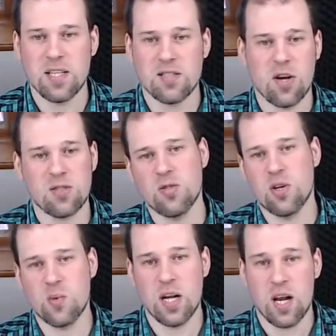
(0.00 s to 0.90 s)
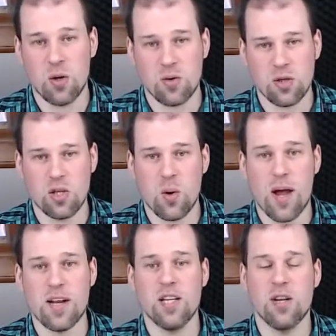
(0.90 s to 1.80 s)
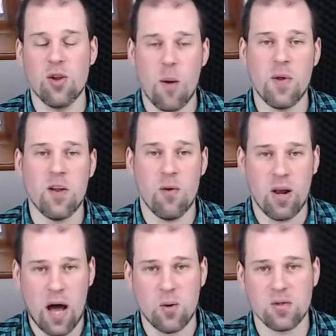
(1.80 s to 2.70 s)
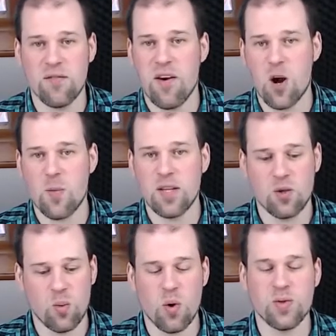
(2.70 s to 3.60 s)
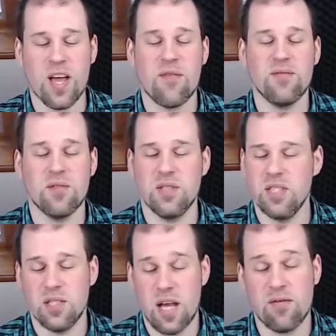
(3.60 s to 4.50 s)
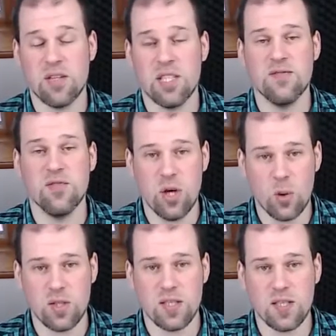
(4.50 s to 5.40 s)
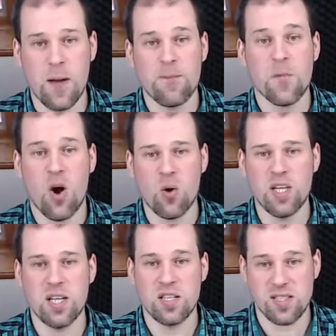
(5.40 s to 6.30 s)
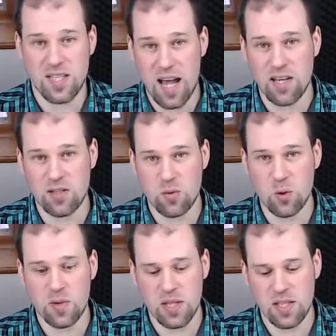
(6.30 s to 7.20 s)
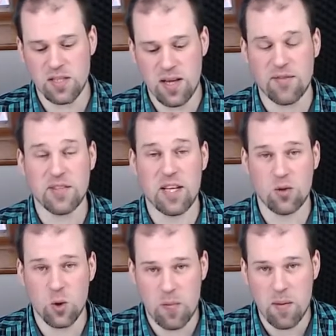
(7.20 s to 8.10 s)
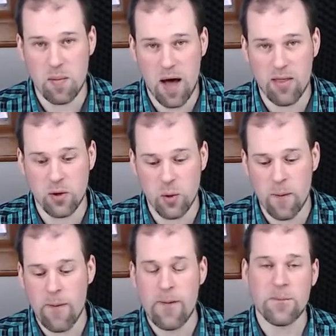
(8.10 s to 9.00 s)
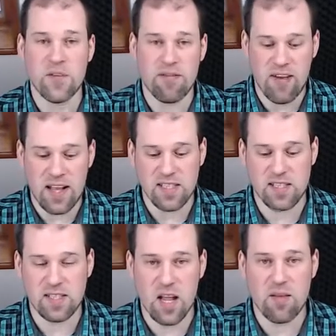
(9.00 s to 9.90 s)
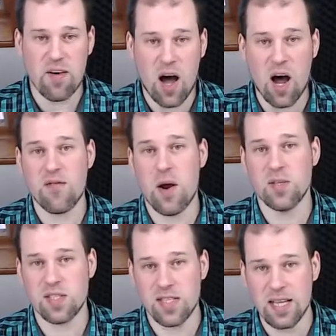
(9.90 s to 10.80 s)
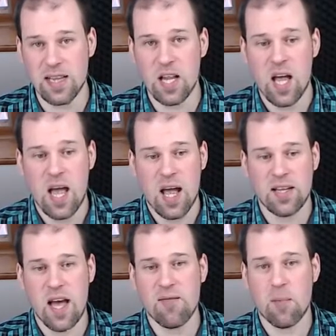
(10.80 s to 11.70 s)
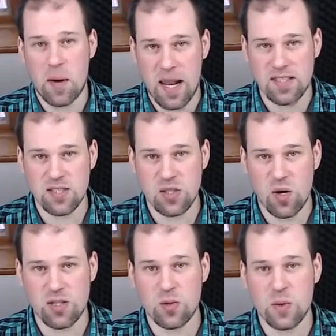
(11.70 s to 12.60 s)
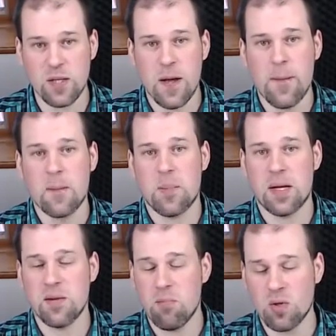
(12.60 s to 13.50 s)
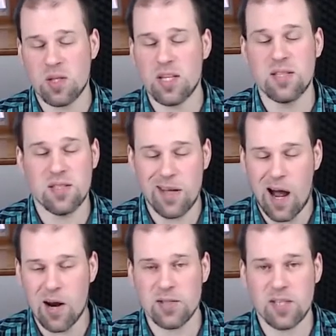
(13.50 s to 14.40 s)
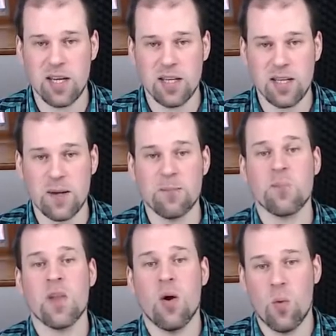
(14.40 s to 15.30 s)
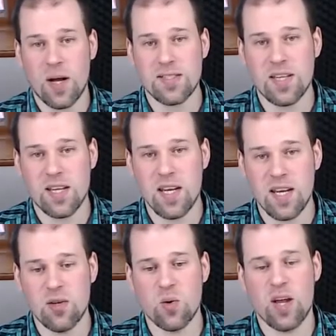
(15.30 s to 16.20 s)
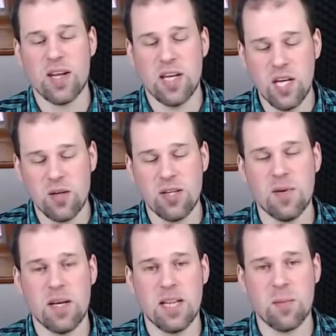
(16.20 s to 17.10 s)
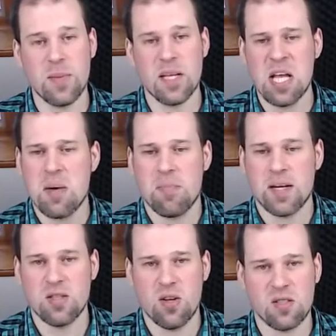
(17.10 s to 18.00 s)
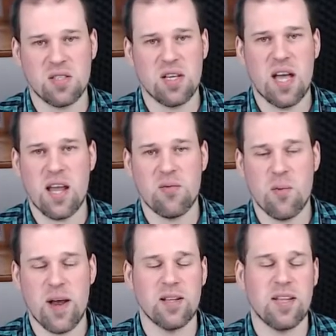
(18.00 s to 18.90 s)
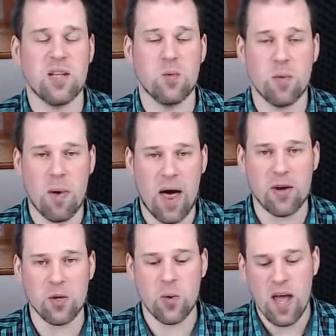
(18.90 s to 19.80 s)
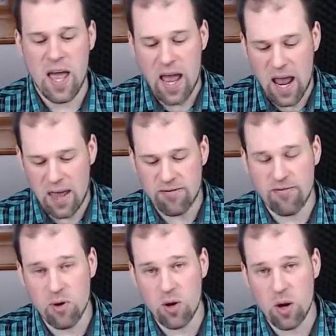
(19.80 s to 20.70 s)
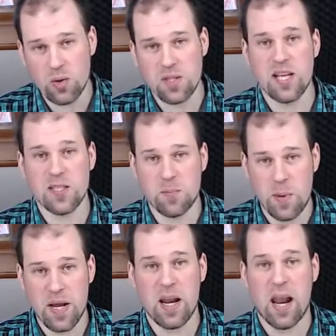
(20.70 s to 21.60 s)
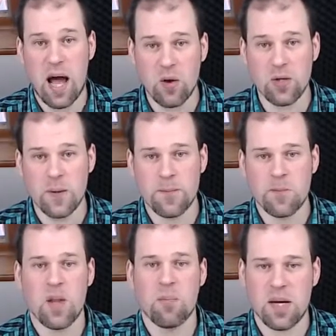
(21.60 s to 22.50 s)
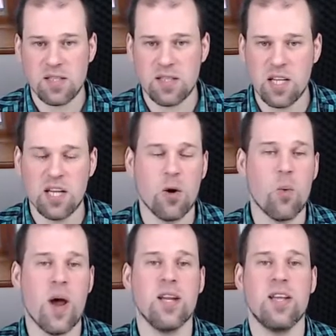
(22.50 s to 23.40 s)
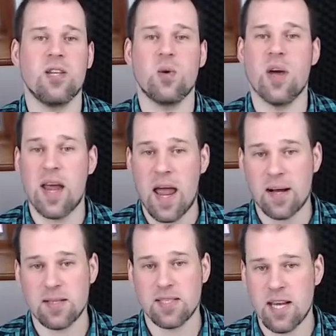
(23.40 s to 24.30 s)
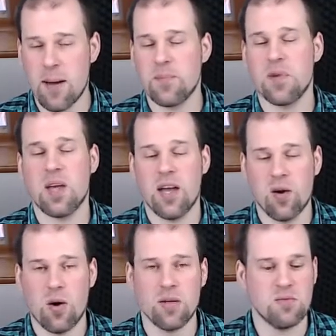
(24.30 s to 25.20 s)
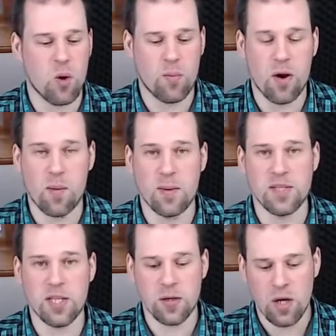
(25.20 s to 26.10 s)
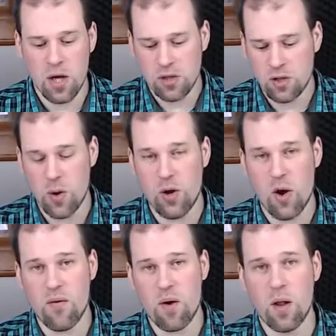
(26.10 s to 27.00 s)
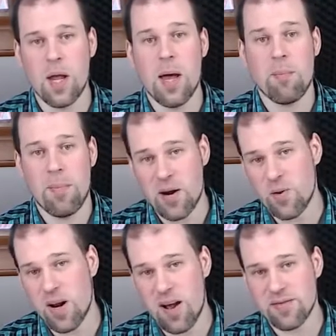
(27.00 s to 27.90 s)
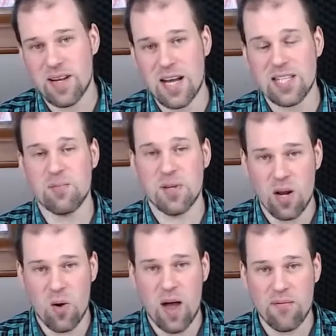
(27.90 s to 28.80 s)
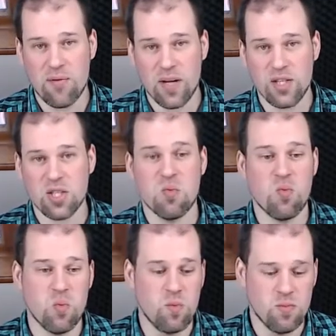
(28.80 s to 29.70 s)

is also not really loud or so, and in a normal loud environment you won't ever even notice it. Only in a silent room it is something that could maybe bother you. The fans itself are very subtle and have a pleasant noise to it, but mostly aren't kicked in. Once they kick in, you can hear them a little bit, but not in any way that it would bother you. At full load they spin louder, but still in a way that you can accept at all, no problems here. So in overall, battery life slightly below average, in